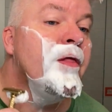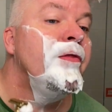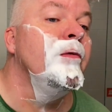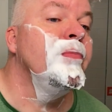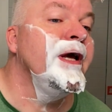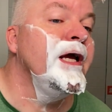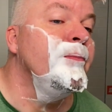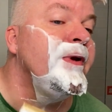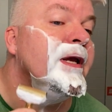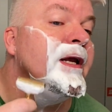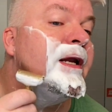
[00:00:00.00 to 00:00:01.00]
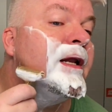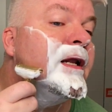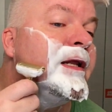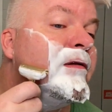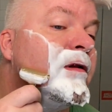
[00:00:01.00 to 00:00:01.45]
The blade being a
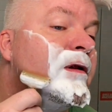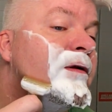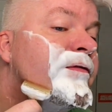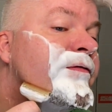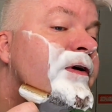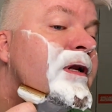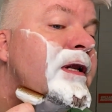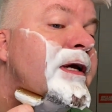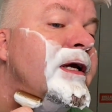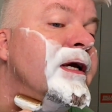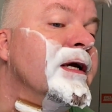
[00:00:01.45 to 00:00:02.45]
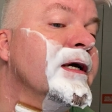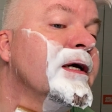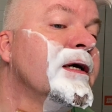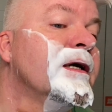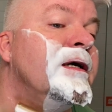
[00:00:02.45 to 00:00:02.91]
little fiddly
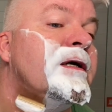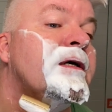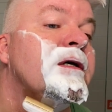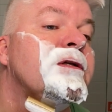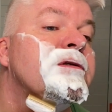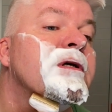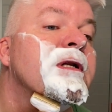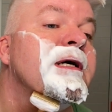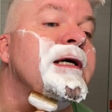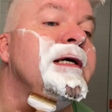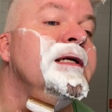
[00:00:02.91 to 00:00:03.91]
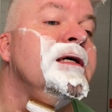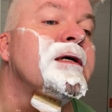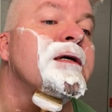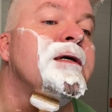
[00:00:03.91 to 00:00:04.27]
to align.